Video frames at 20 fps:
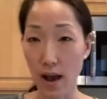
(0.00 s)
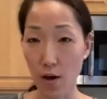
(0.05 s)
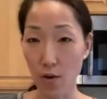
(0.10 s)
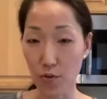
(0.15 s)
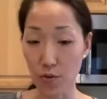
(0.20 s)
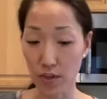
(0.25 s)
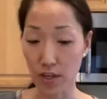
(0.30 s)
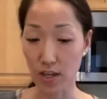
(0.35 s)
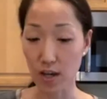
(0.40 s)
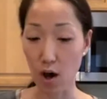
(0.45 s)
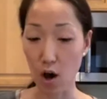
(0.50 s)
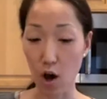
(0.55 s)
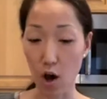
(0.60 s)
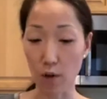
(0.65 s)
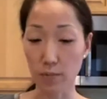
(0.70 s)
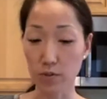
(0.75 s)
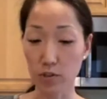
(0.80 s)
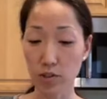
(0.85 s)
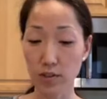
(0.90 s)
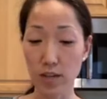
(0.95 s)
healthy
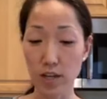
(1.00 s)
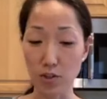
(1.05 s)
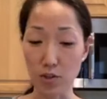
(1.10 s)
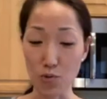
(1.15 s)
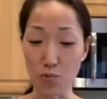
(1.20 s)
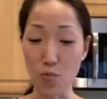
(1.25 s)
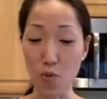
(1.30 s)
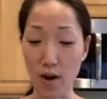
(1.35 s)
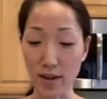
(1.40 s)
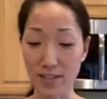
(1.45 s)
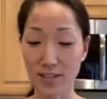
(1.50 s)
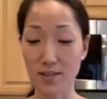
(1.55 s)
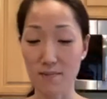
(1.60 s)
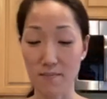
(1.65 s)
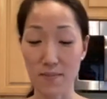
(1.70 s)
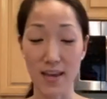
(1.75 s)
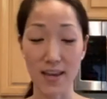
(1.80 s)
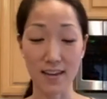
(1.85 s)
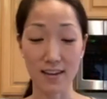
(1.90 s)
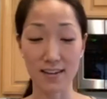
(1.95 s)
option that you want
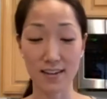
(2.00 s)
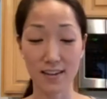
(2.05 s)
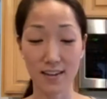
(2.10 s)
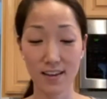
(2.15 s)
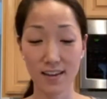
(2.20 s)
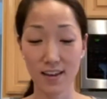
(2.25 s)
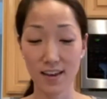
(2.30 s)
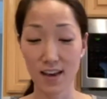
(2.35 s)
to make.